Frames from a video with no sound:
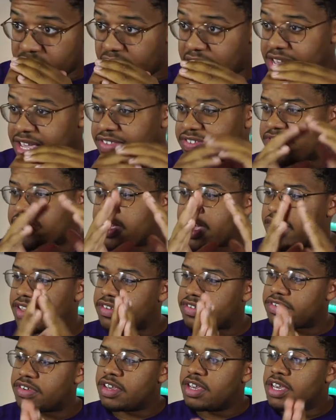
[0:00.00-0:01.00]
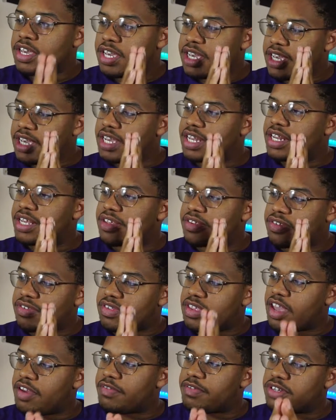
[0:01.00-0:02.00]
It says, "It is
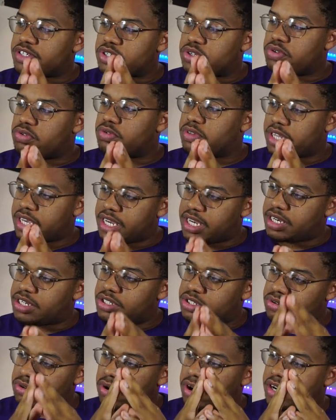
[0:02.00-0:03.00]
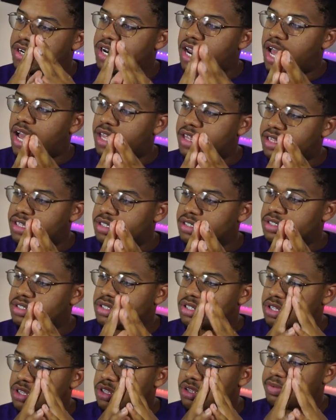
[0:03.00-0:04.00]
never too late to
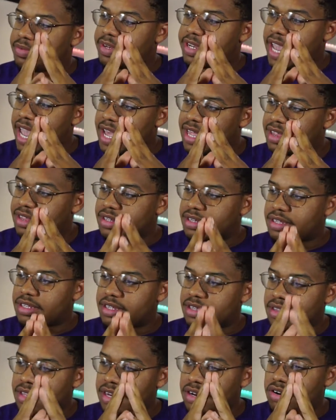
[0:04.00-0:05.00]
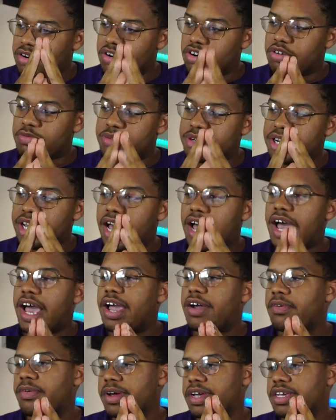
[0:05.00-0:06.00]
acknowledge the reality that urban
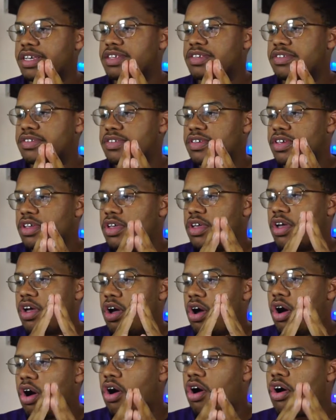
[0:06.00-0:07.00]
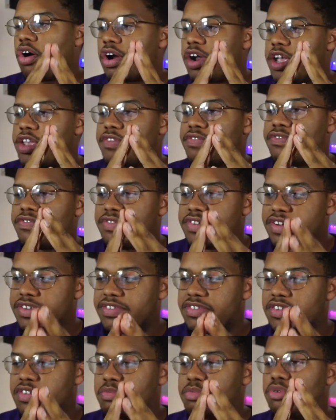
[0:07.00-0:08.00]
highways are a
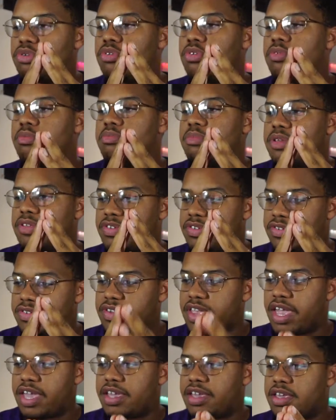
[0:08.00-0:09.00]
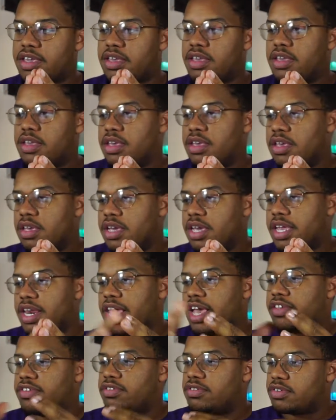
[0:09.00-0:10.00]
fixable mistake." And
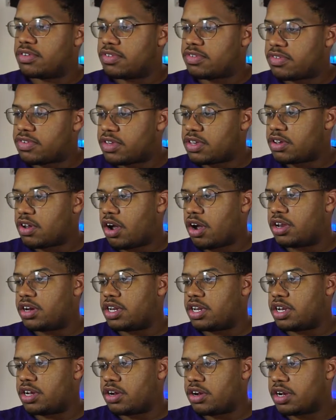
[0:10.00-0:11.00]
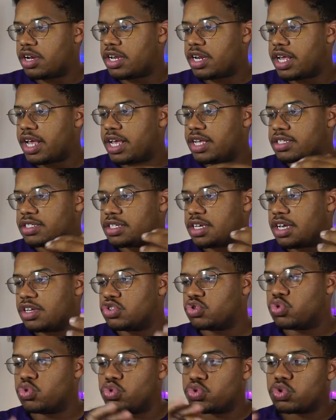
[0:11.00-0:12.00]
as you can see on here, it has
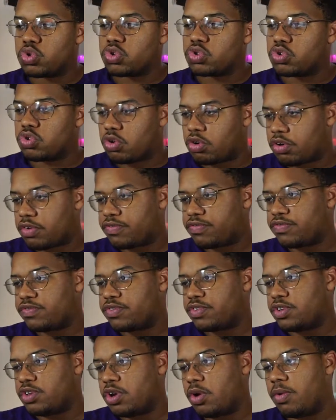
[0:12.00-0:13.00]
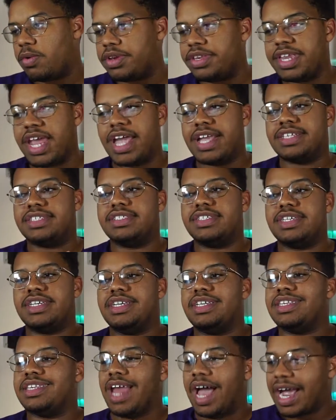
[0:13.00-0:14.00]
Dusseldorf, in
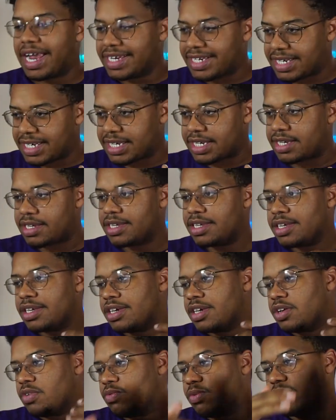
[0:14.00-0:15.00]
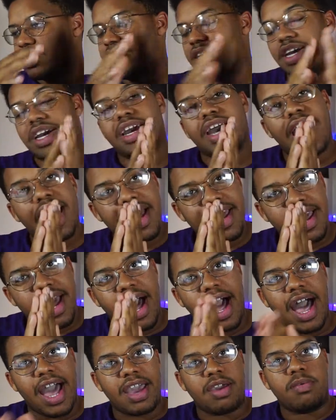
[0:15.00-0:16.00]
1990, with the
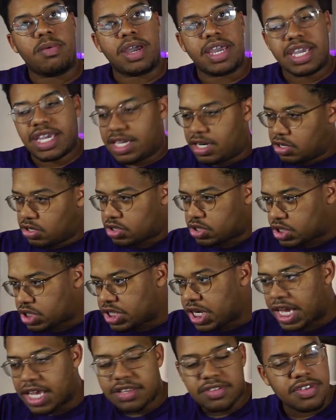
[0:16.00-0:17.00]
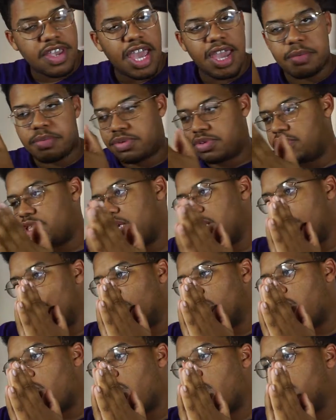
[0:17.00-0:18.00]
highway interstate type thing
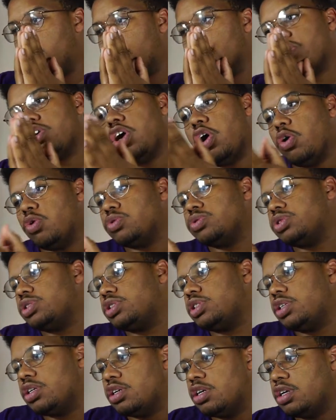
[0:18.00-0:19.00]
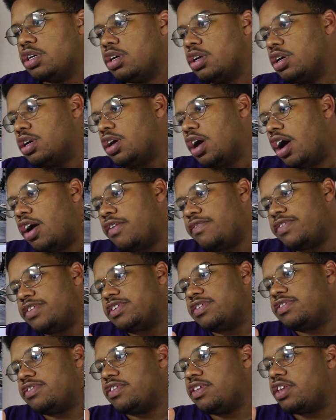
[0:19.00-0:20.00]
along the coast of
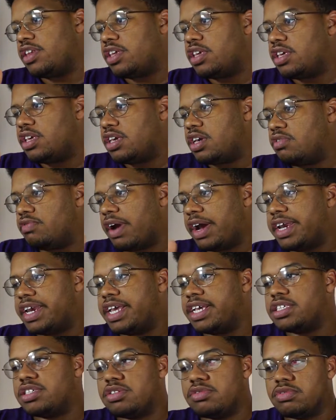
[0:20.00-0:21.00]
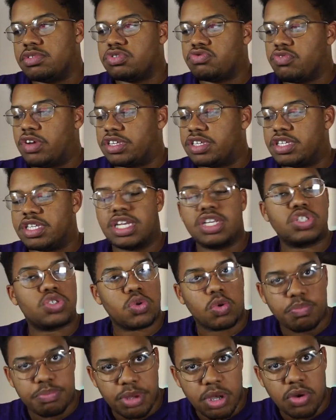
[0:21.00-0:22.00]
its city, right next to its
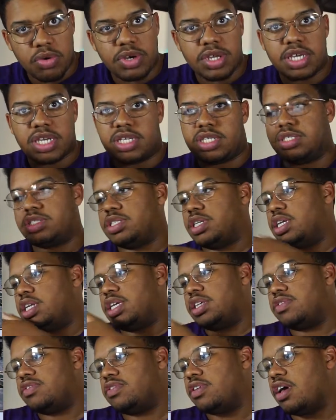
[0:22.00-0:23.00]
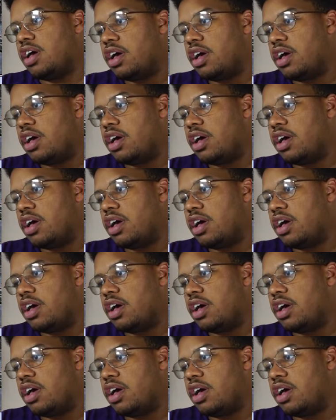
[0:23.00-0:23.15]
residential buildings, and it's